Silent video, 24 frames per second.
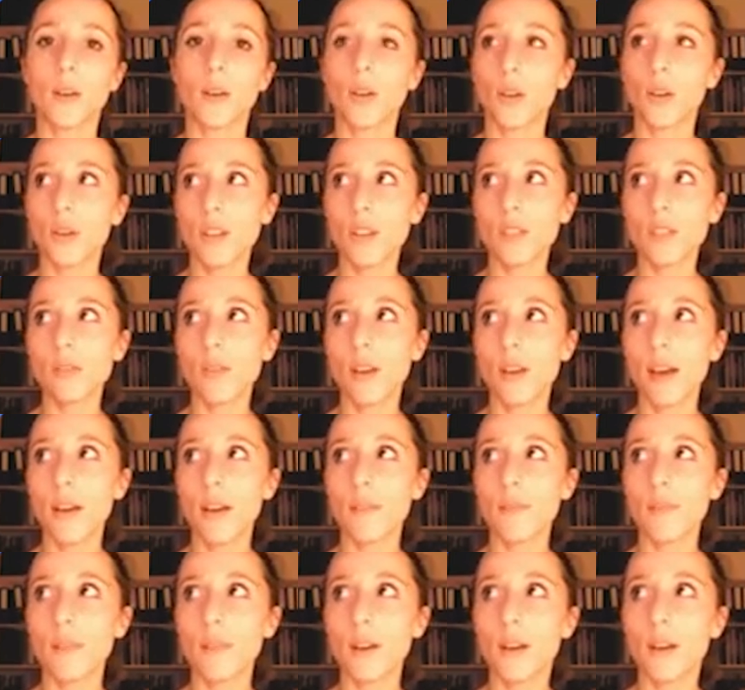going to
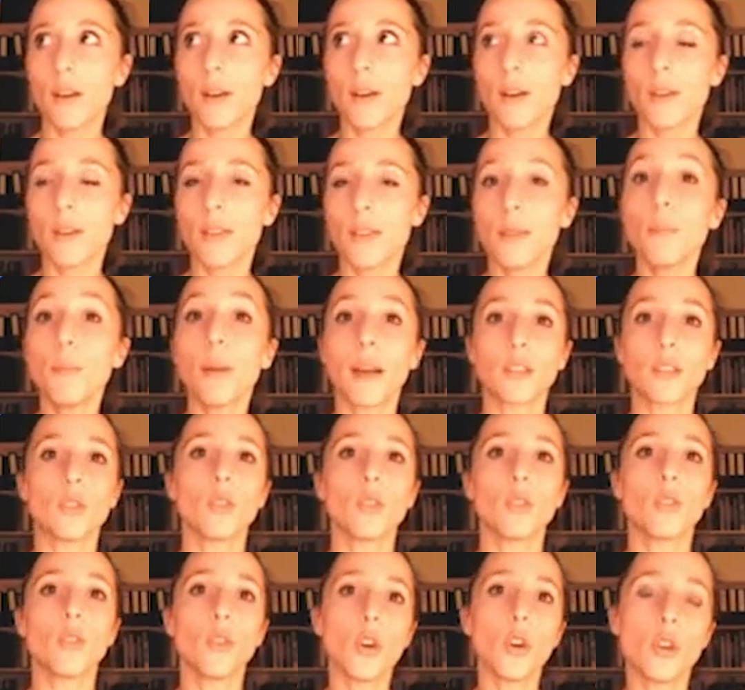have uh, an impact
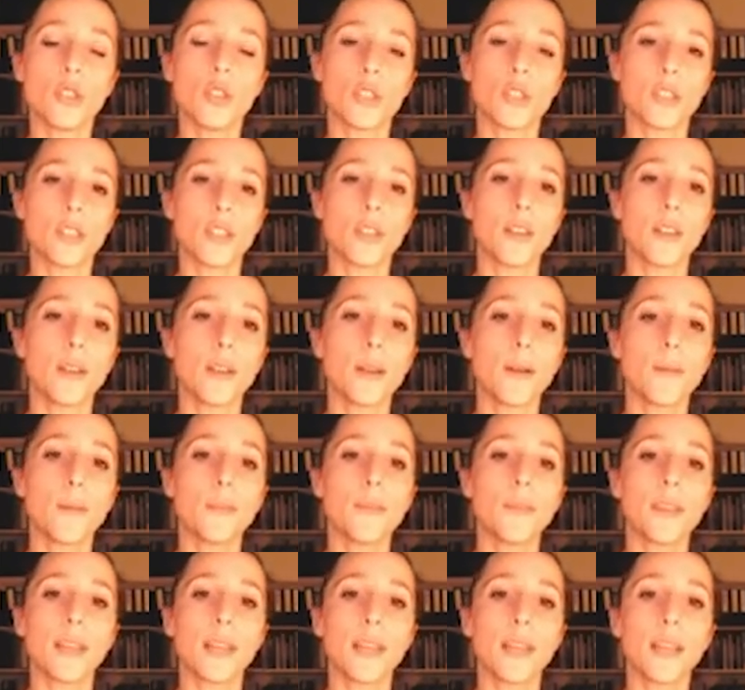on noise.
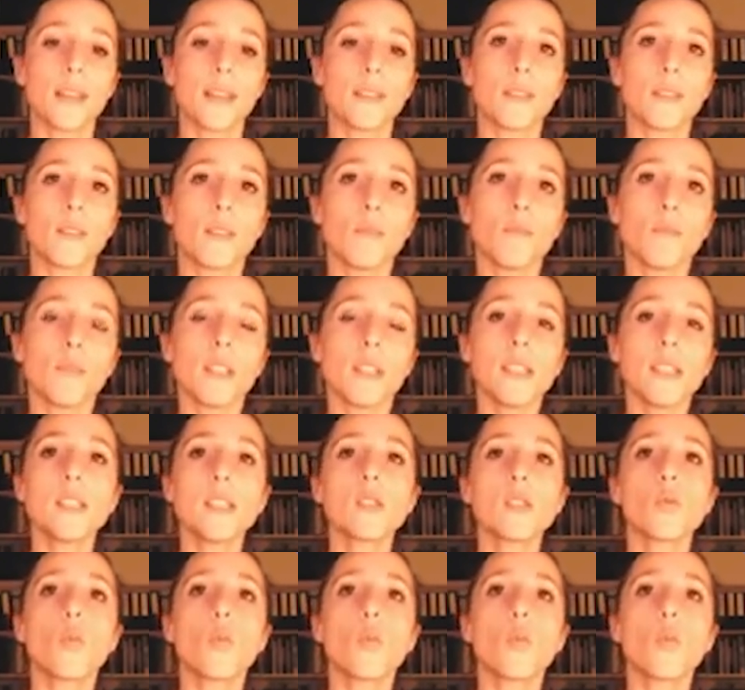And this is